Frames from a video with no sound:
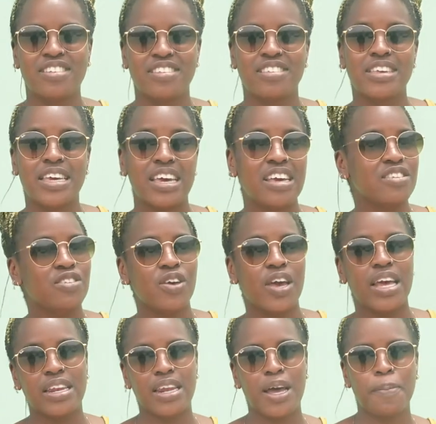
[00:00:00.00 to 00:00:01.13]
just in case you
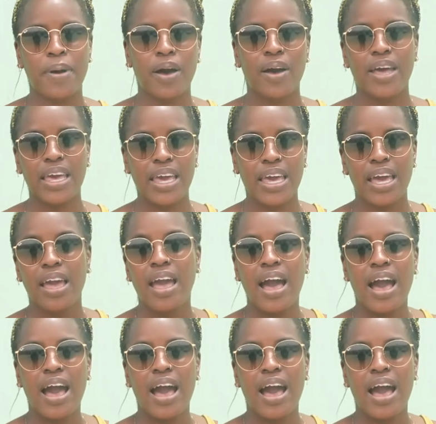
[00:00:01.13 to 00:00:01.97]
end up out here